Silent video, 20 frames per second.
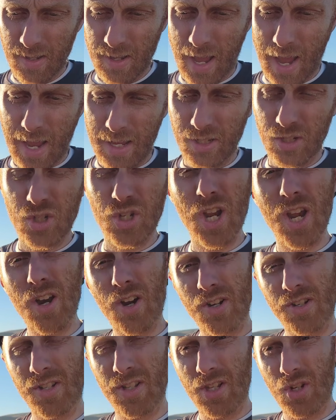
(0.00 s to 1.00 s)
as
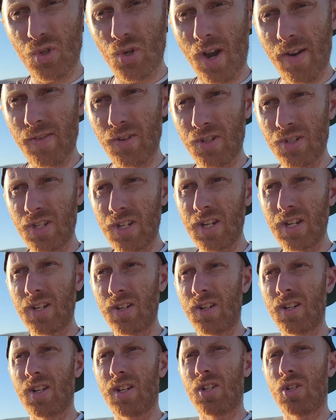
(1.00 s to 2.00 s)
JR's in the driver's seat
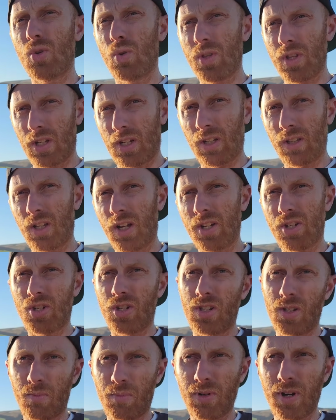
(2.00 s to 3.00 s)
doing the clutch
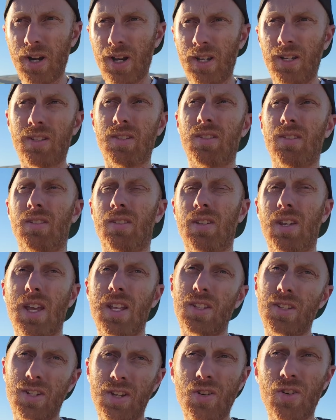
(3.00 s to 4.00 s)
and the brakes
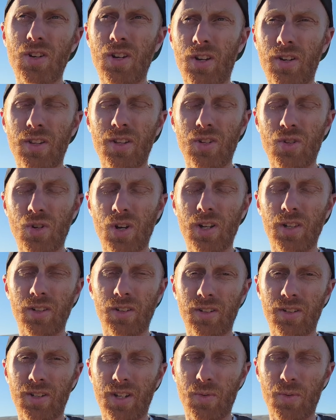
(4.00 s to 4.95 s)
and steering onto the trailer.